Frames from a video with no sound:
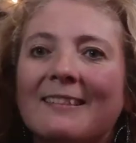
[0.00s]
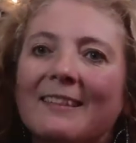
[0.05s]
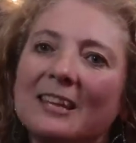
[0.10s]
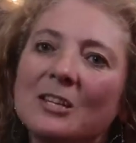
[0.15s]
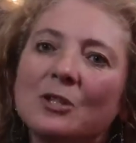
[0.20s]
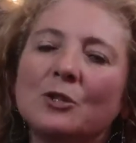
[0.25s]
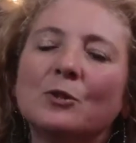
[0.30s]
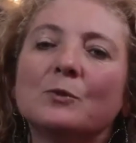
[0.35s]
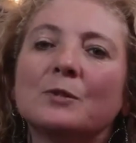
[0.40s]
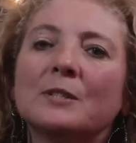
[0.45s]

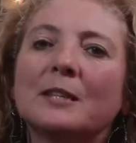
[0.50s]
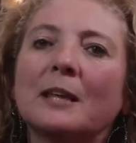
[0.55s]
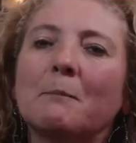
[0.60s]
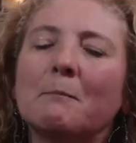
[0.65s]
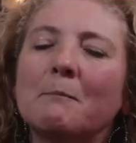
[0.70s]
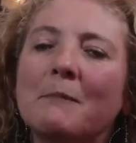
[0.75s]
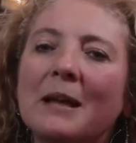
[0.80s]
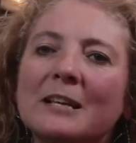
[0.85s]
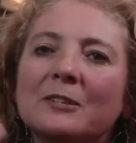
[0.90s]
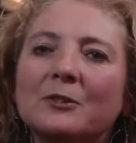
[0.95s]
issues that
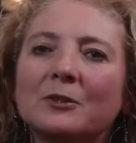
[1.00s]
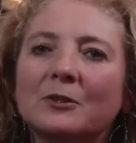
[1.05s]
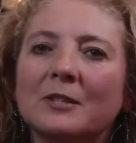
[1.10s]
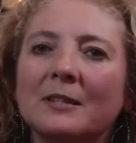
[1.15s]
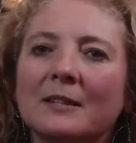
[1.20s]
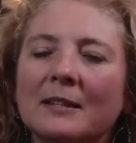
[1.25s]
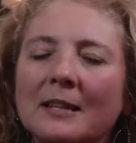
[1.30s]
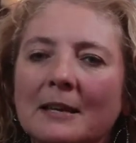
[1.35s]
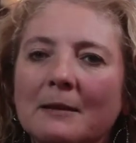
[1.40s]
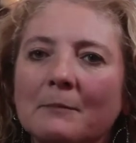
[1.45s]
matter
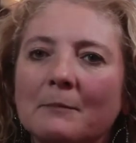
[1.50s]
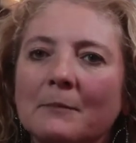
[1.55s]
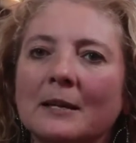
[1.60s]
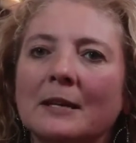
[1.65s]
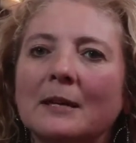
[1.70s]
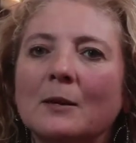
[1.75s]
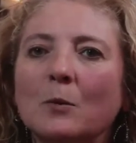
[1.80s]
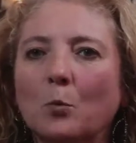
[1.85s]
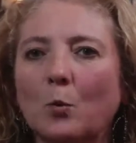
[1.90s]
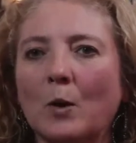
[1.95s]
to them
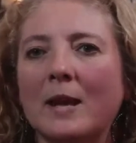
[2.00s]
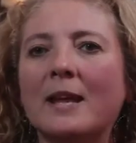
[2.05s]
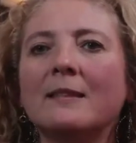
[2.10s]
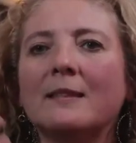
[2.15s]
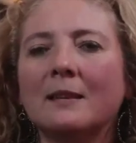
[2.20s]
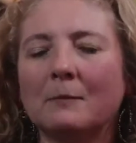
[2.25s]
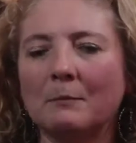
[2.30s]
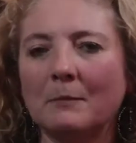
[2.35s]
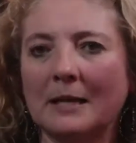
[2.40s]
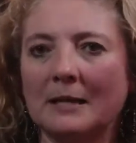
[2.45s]
in a way
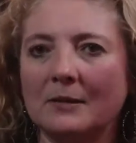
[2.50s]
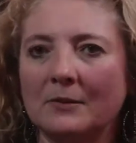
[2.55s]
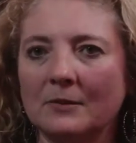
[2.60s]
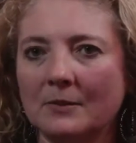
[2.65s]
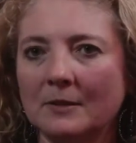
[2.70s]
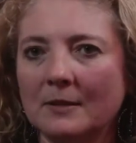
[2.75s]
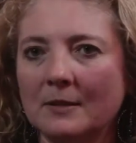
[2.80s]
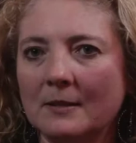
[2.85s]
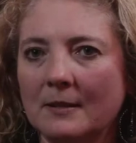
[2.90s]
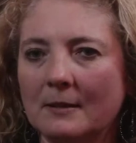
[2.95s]
that
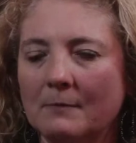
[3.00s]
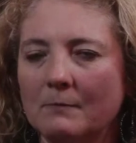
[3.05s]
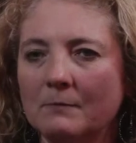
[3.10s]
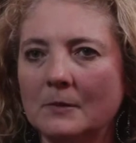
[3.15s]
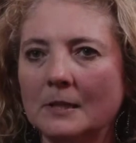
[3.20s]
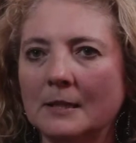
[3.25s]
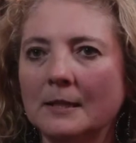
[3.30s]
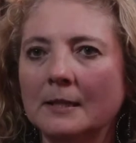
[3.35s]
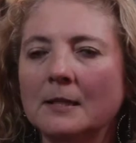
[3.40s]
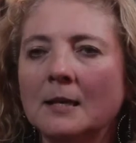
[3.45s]
matters to them,
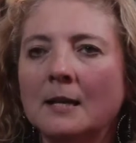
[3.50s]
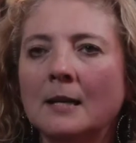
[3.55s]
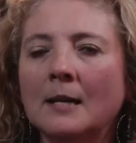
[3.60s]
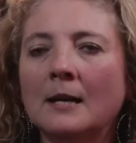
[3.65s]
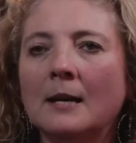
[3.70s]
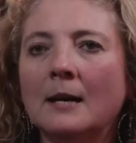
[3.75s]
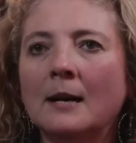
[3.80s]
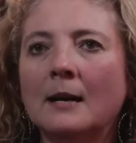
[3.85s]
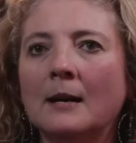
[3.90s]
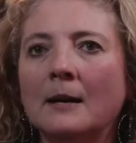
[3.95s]
right?
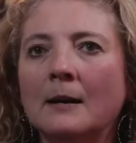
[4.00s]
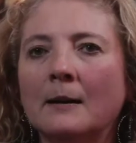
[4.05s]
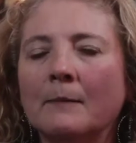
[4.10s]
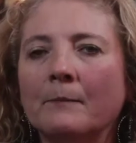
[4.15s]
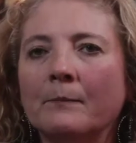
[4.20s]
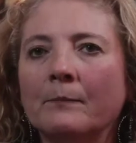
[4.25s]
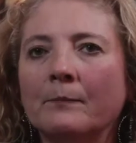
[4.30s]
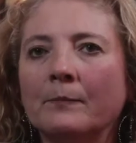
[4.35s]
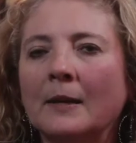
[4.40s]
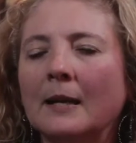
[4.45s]

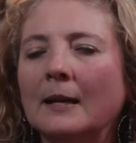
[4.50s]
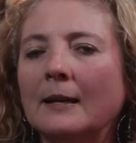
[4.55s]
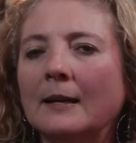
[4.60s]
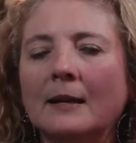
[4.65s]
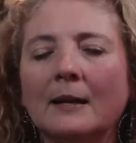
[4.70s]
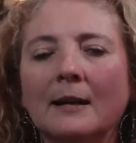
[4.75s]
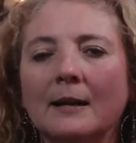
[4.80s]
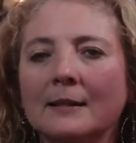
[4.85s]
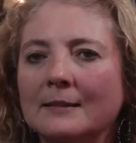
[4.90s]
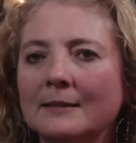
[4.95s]

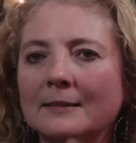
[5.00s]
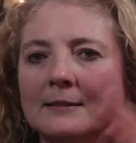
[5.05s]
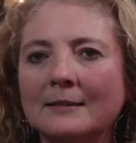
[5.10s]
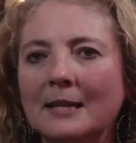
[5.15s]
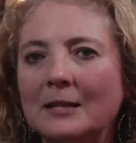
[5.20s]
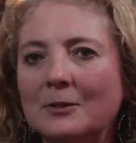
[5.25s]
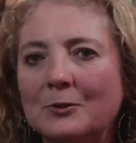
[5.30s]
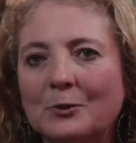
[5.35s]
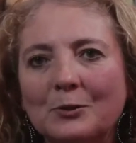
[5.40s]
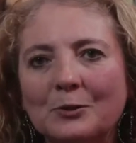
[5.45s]
I
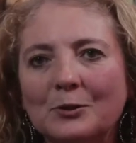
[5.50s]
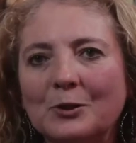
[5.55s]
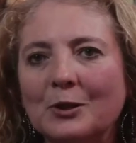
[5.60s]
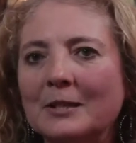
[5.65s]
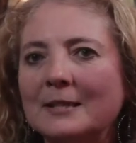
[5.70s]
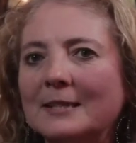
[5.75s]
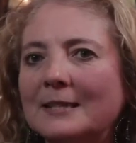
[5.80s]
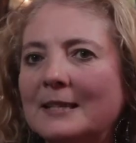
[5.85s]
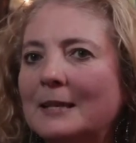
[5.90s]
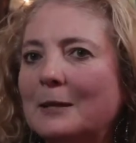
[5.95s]
take students on
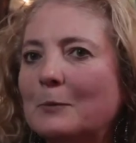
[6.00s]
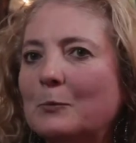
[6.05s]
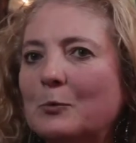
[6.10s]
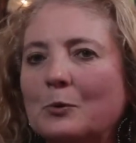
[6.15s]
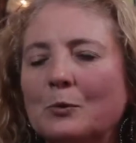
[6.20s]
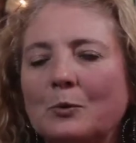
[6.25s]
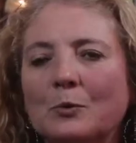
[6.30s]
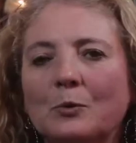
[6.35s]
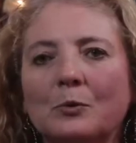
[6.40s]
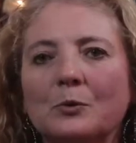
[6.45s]
a study
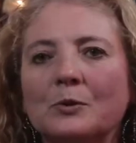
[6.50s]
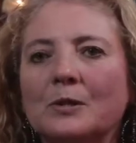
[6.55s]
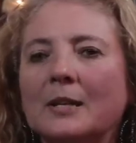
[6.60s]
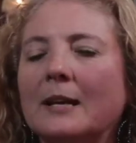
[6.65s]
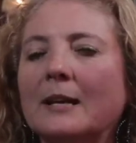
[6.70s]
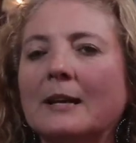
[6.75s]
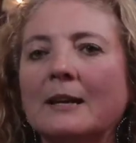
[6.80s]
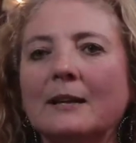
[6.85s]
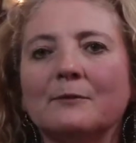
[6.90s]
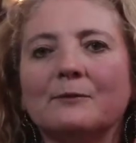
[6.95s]
abroad course.
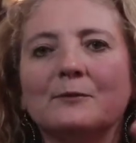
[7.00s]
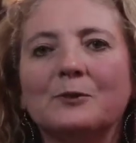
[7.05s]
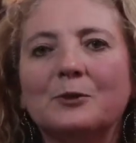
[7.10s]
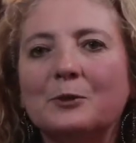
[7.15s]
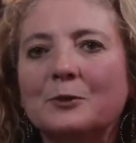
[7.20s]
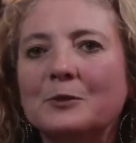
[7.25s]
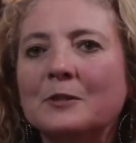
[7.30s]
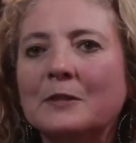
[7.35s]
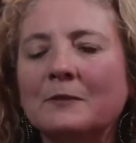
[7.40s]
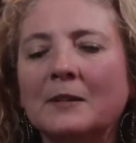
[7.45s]
I have
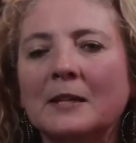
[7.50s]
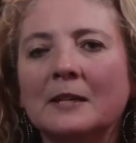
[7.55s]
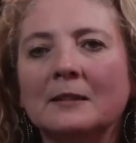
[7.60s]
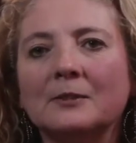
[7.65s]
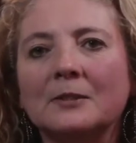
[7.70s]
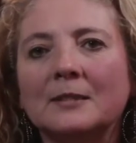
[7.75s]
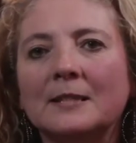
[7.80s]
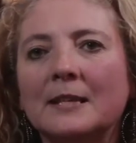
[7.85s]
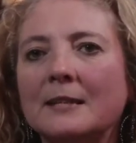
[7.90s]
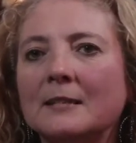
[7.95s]
students of
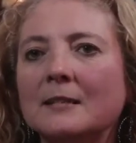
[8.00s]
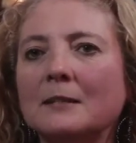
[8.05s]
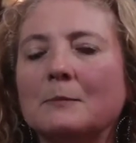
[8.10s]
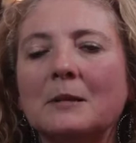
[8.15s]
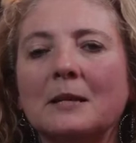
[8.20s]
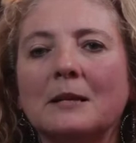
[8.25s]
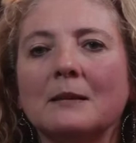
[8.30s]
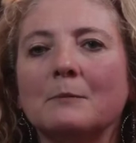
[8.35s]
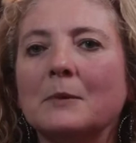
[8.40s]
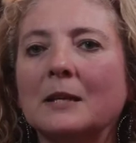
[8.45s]
color say to
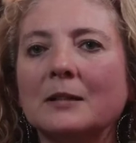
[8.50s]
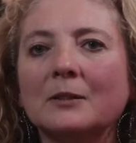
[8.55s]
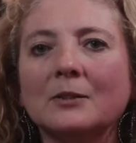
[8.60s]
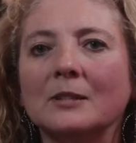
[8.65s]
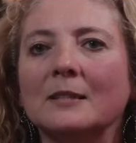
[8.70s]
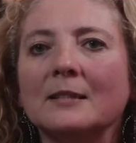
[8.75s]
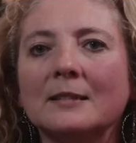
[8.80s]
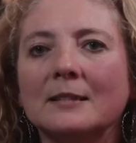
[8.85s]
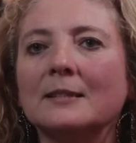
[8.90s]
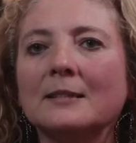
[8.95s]
me, my
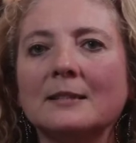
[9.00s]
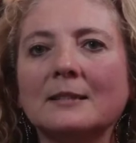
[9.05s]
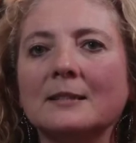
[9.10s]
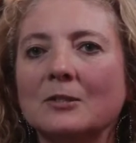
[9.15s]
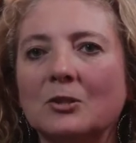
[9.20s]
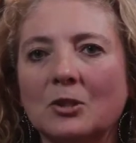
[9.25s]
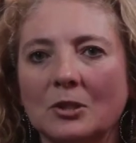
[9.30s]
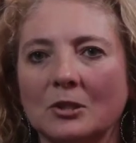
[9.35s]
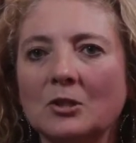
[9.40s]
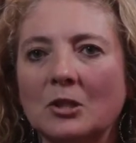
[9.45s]
goodness, this
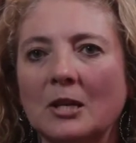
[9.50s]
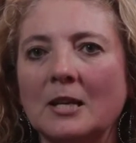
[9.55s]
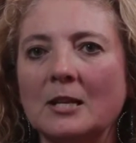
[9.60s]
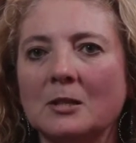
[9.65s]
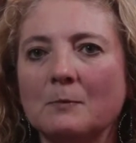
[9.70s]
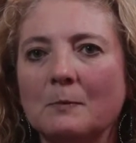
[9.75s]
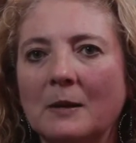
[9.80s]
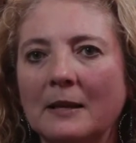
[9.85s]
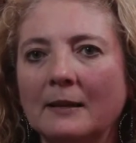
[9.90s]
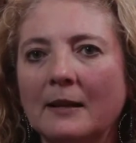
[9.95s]
has just
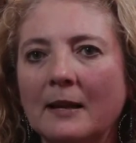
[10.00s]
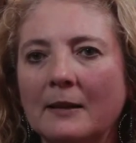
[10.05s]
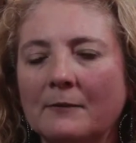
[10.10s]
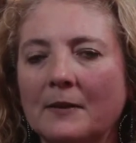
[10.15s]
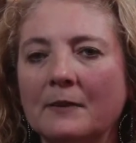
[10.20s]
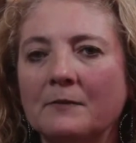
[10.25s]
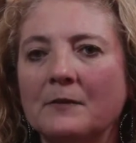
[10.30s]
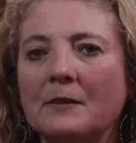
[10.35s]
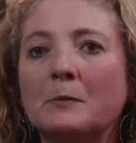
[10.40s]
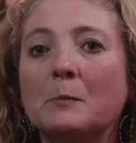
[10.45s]
changed my life.
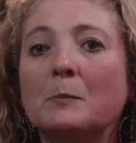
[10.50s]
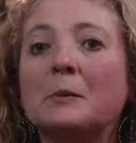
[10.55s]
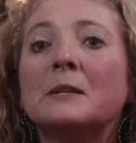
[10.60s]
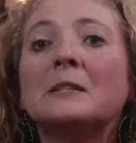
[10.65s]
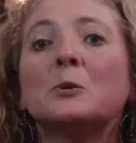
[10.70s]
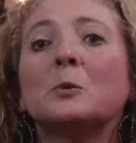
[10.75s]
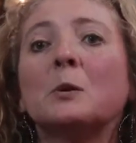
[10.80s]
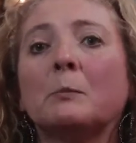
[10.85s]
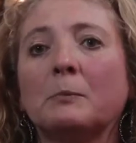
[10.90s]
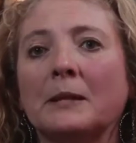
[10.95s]
I've never been
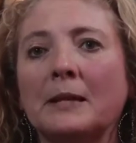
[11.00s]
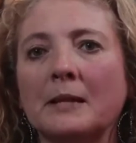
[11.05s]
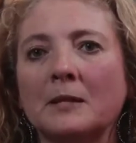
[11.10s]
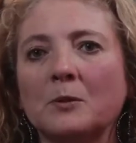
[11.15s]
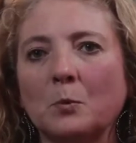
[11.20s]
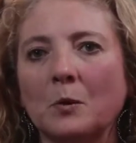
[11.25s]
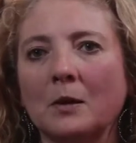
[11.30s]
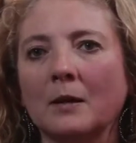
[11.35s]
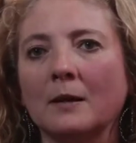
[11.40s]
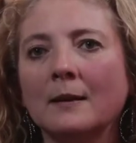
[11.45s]
to a
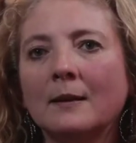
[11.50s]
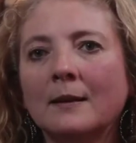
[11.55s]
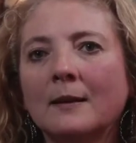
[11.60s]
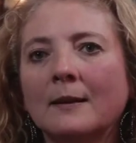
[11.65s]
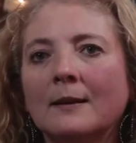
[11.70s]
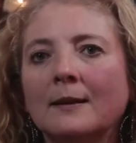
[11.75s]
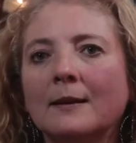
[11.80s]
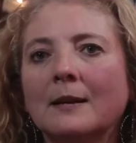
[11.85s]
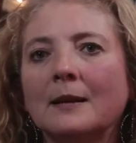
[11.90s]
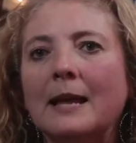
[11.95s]
place where
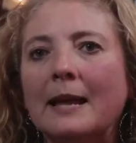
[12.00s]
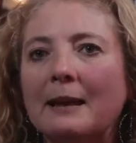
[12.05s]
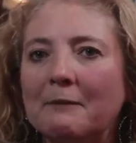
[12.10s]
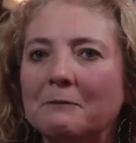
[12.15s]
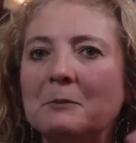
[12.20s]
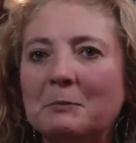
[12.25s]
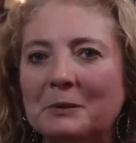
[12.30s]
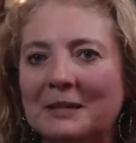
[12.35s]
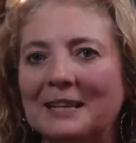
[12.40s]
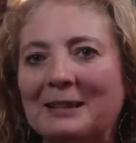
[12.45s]

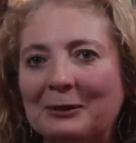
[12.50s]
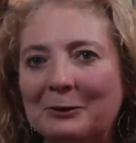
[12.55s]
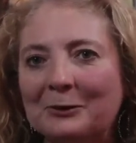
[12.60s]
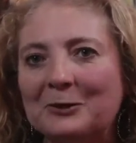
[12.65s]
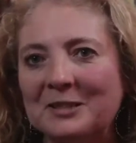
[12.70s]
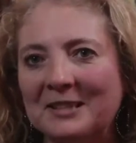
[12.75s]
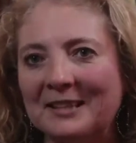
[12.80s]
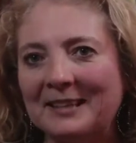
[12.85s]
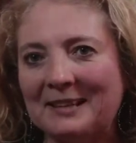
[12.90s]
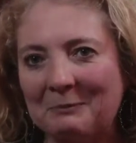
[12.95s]
everybody
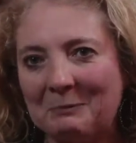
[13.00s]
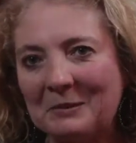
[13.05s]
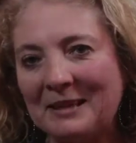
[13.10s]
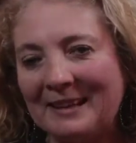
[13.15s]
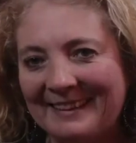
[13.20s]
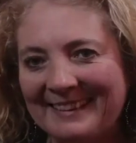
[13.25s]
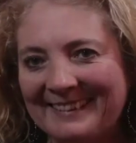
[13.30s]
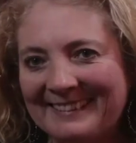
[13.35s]
looks like me,